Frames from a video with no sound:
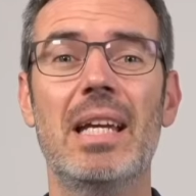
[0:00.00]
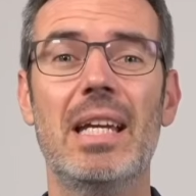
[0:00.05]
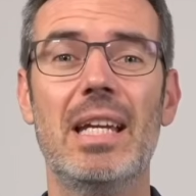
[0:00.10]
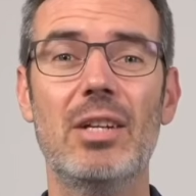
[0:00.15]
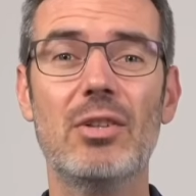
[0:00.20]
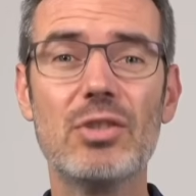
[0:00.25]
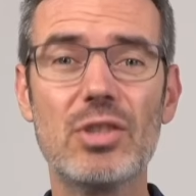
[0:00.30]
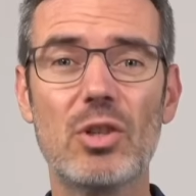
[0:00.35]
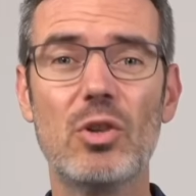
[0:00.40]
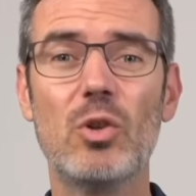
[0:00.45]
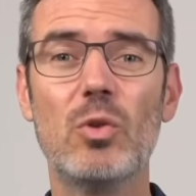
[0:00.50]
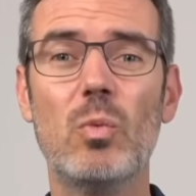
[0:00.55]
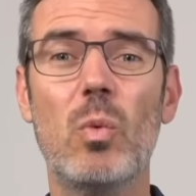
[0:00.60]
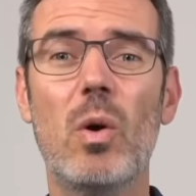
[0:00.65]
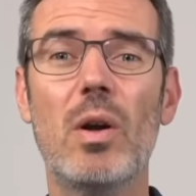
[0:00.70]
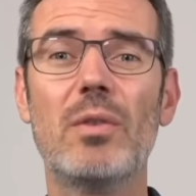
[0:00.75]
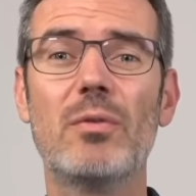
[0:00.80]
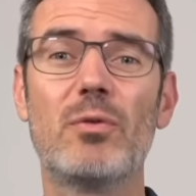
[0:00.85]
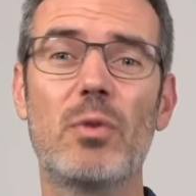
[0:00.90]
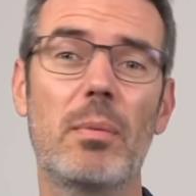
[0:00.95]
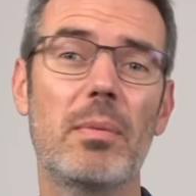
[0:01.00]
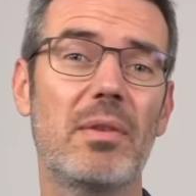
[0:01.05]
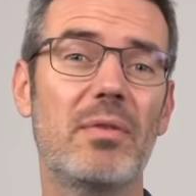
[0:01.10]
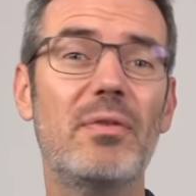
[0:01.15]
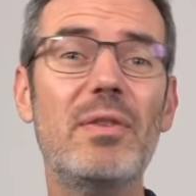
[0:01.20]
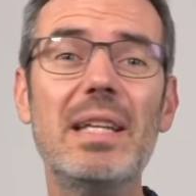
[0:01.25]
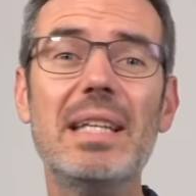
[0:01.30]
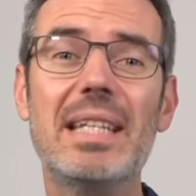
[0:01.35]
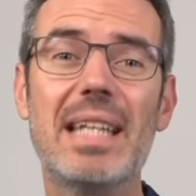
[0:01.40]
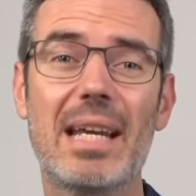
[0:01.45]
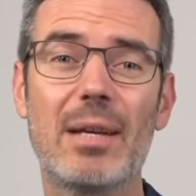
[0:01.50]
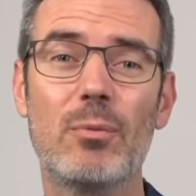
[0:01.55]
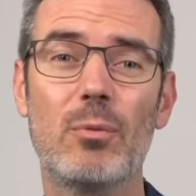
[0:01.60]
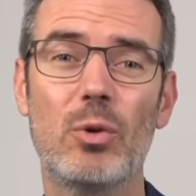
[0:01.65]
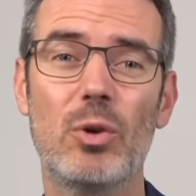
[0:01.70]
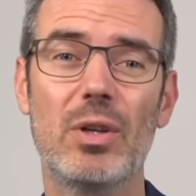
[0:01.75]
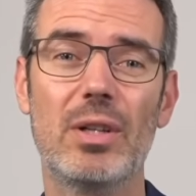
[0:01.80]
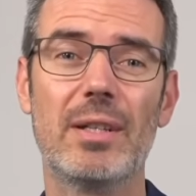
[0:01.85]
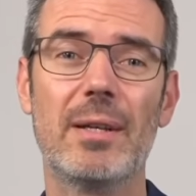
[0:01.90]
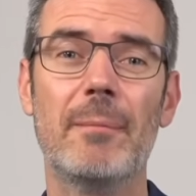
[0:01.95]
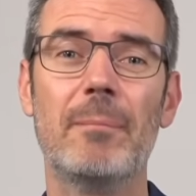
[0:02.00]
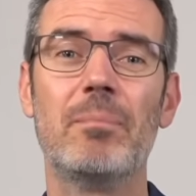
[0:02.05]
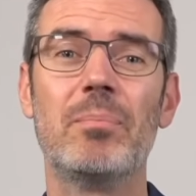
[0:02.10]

Here's a good one from the fintech world.